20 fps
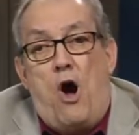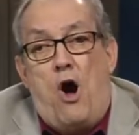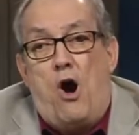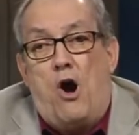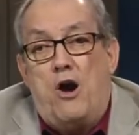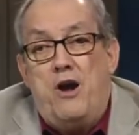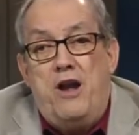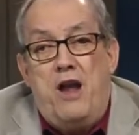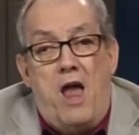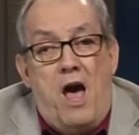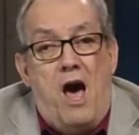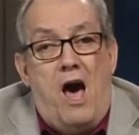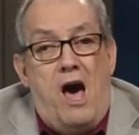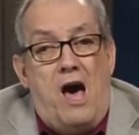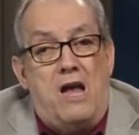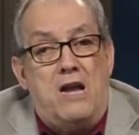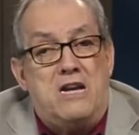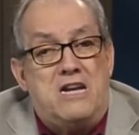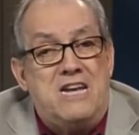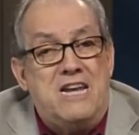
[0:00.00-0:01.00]
are
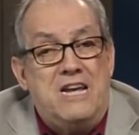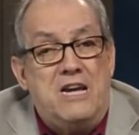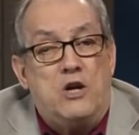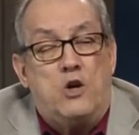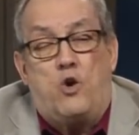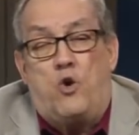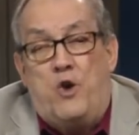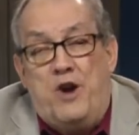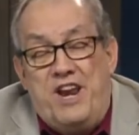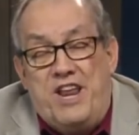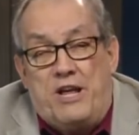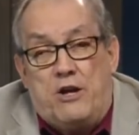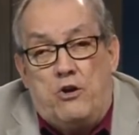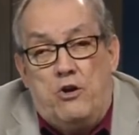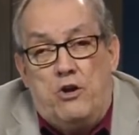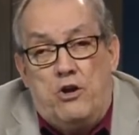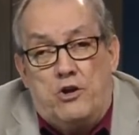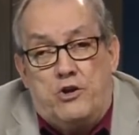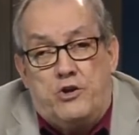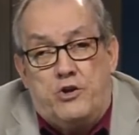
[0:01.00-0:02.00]
not
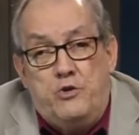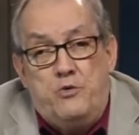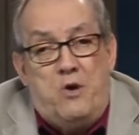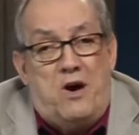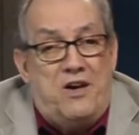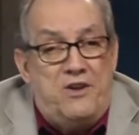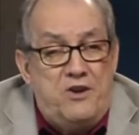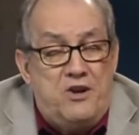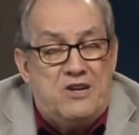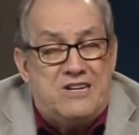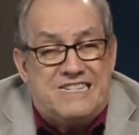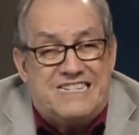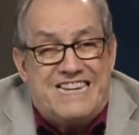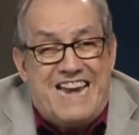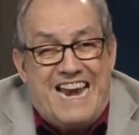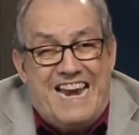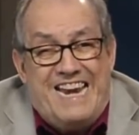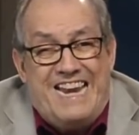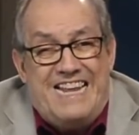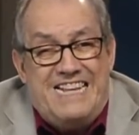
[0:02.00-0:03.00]
critical to
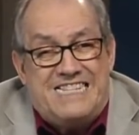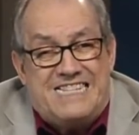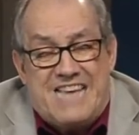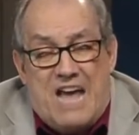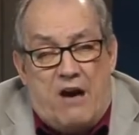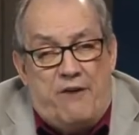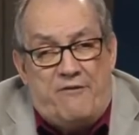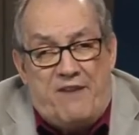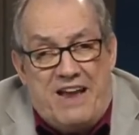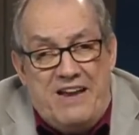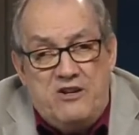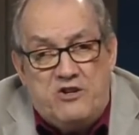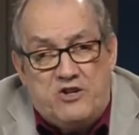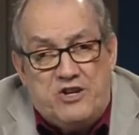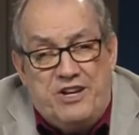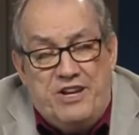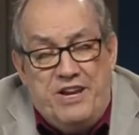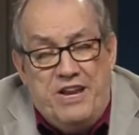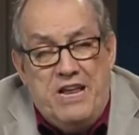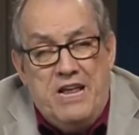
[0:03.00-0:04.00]
understanding
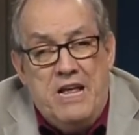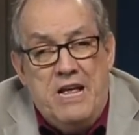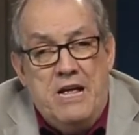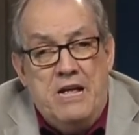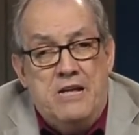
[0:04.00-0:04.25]
salvation,